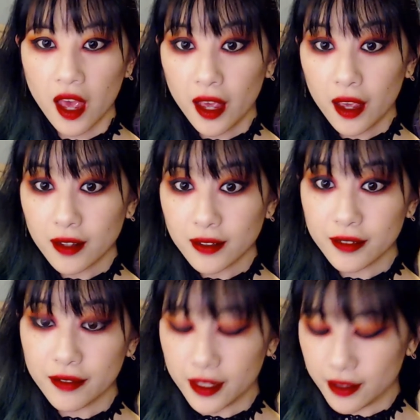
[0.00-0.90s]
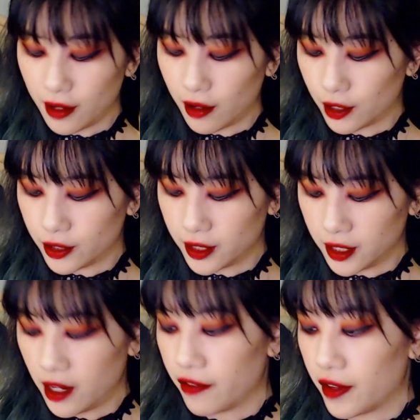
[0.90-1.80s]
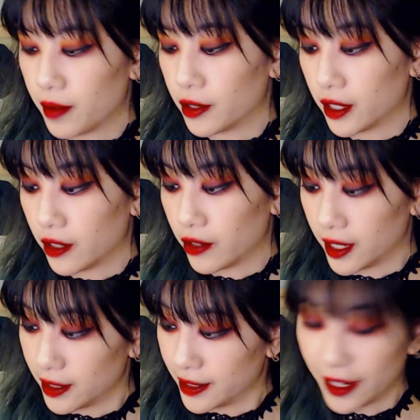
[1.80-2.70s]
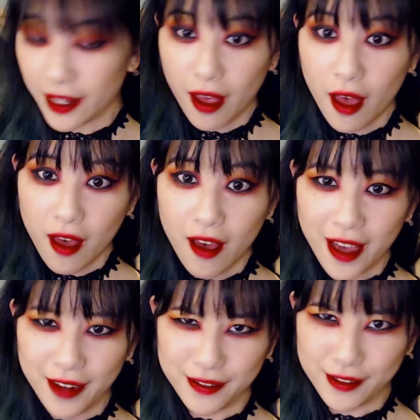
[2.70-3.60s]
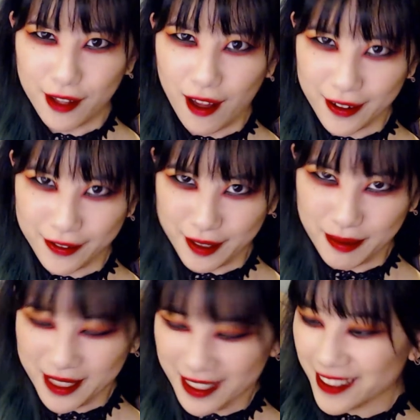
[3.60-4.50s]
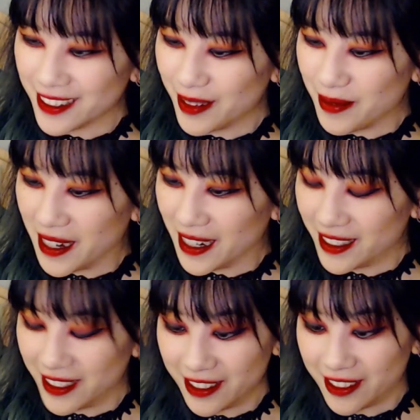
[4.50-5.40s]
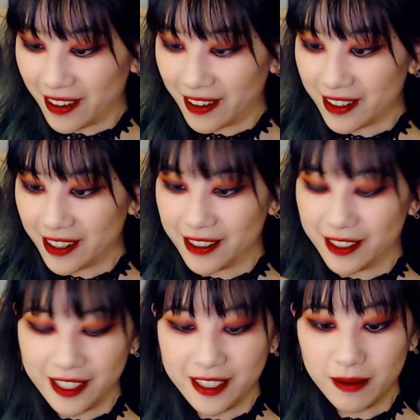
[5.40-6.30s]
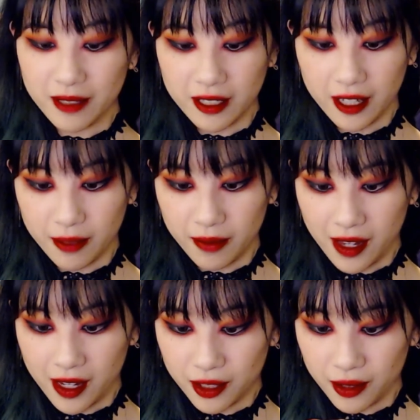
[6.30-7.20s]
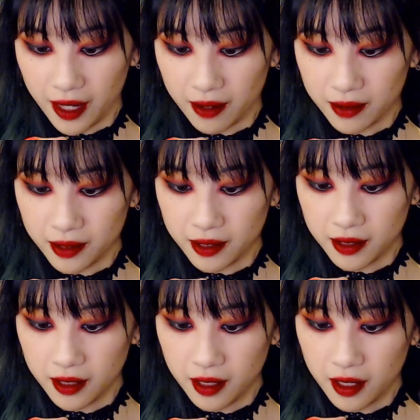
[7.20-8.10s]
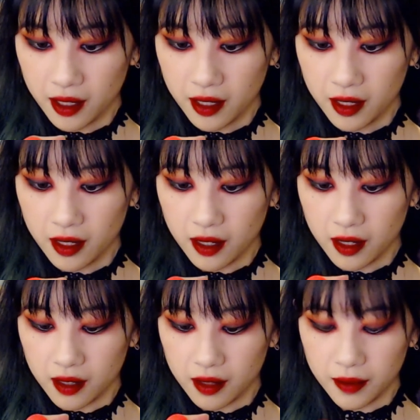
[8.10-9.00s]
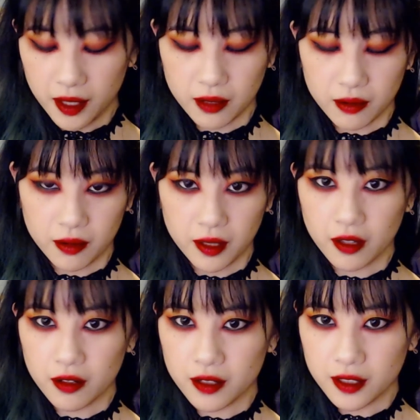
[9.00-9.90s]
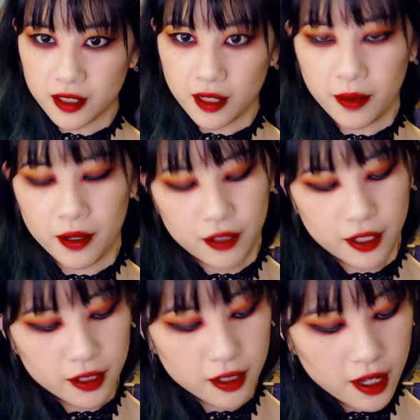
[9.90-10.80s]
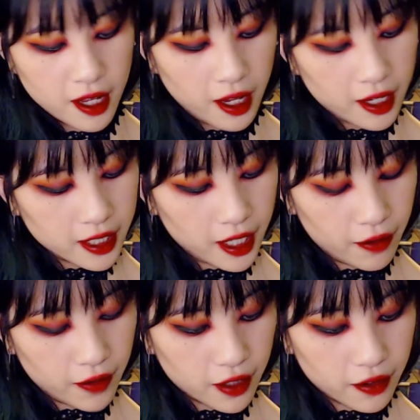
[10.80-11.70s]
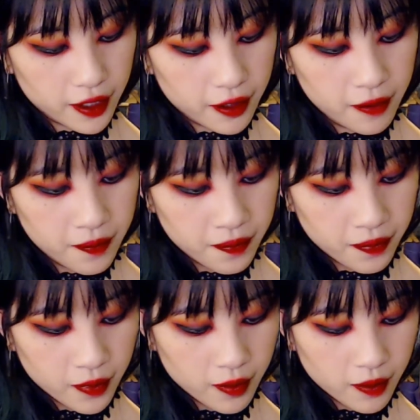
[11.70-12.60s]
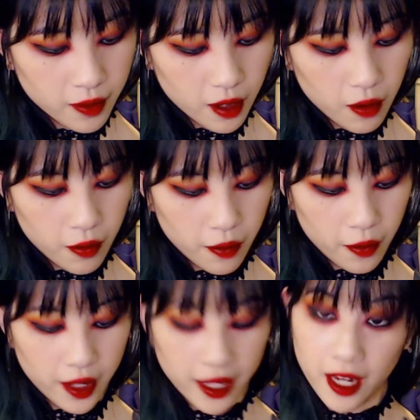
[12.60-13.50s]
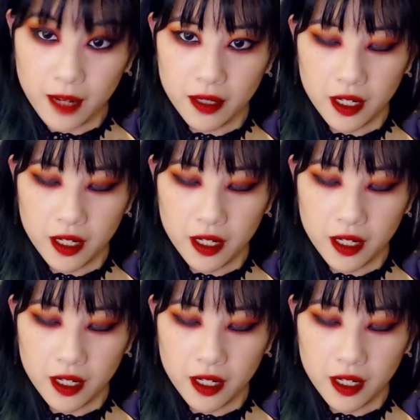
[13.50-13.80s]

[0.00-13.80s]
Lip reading: And if that's not contrast enough, I'm going to go ahead and take, I have a lot of lip tints, my Dear Darling tint in Etude House. I don't know what color this is, I apologize. Can't read green. Well, I can, but I